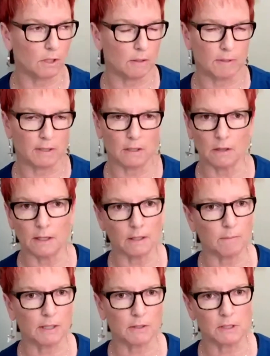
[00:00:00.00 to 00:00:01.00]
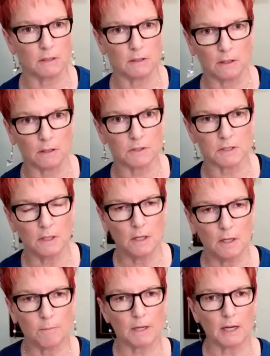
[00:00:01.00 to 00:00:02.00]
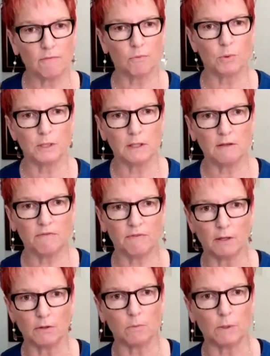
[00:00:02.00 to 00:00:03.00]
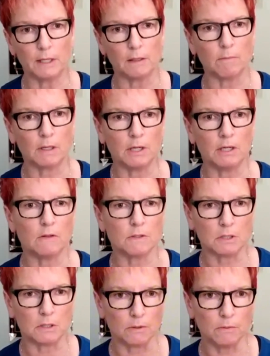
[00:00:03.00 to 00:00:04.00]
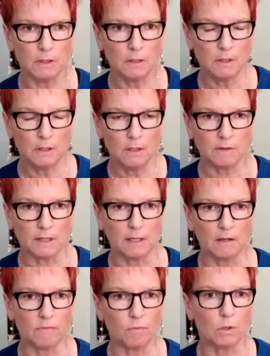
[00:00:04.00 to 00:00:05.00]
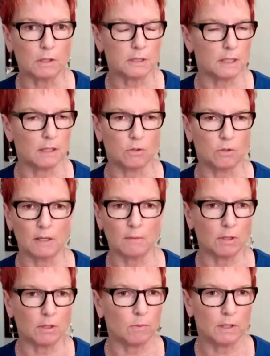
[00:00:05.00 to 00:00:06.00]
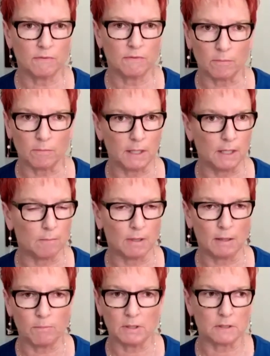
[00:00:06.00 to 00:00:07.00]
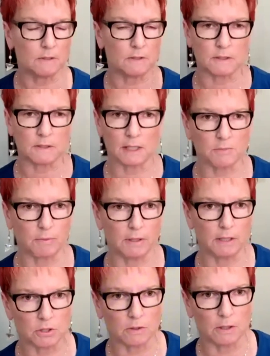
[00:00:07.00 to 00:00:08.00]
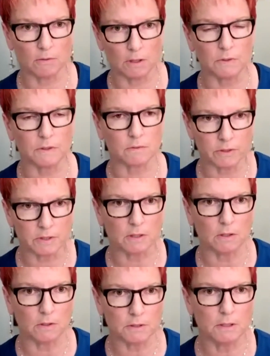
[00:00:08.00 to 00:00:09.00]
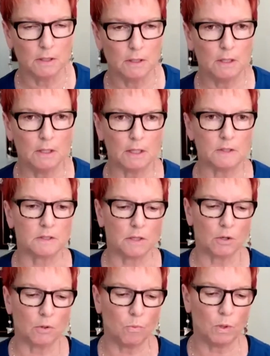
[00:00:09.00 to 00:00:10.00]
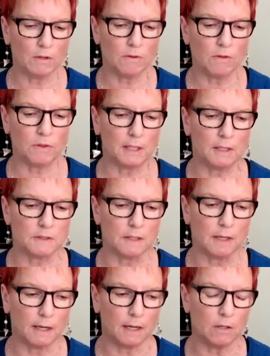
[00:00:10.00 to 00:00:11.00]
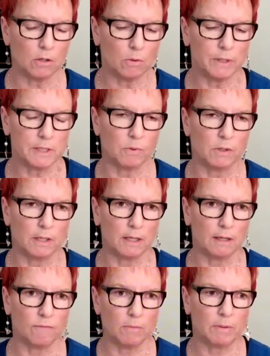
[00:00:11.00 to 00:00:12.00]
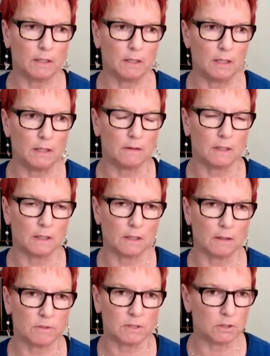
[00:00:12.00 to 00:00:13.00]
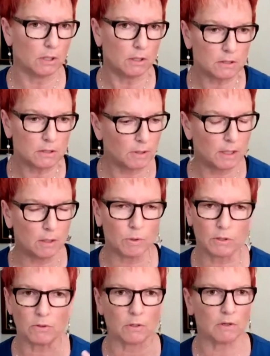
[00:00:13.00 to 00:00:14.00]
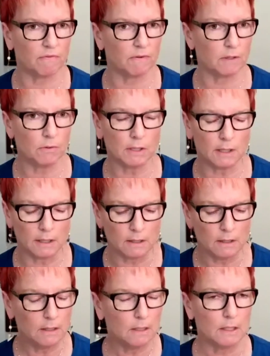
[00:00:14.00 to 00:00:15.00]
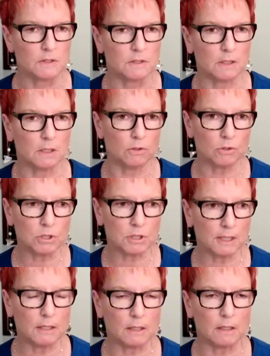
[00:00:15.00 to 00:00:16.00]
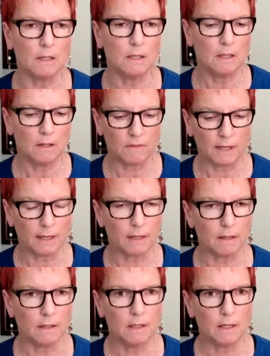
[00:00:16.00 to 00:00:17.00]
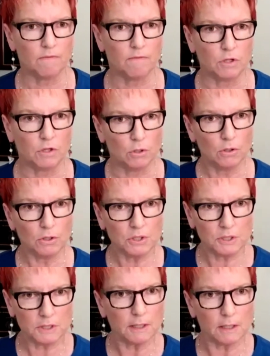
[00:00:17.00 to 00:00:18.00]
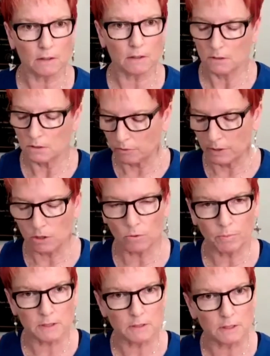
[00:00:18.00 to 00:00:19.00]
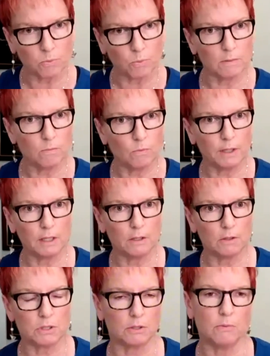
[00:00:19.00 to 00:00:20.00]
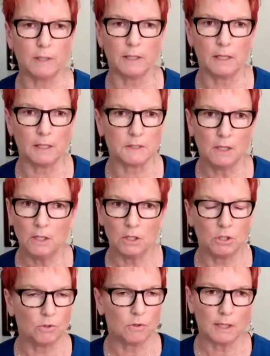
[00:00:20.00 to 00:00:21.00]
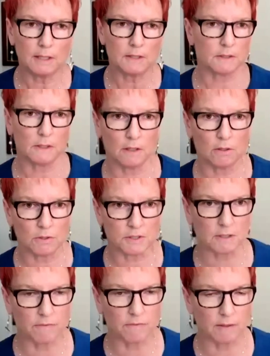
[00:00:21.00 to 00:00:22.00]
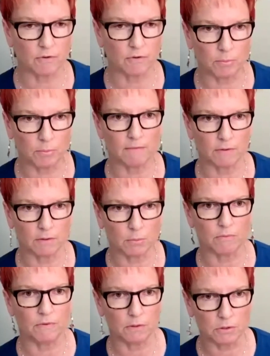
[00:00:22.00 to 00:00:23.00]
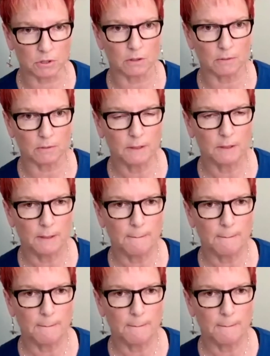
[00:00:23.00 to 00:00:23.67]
I've only been online about 10 years, but I've really found a way to marry the two that have worked incredibly well for me. And my business has exponentially grown as a result. And so, one of the things that I always want everybody that comes to talk to me, whether they're a fit or not, is to understand that if you're stuck doing your business one way or two ways, you're not setting yourself up for a profitable future.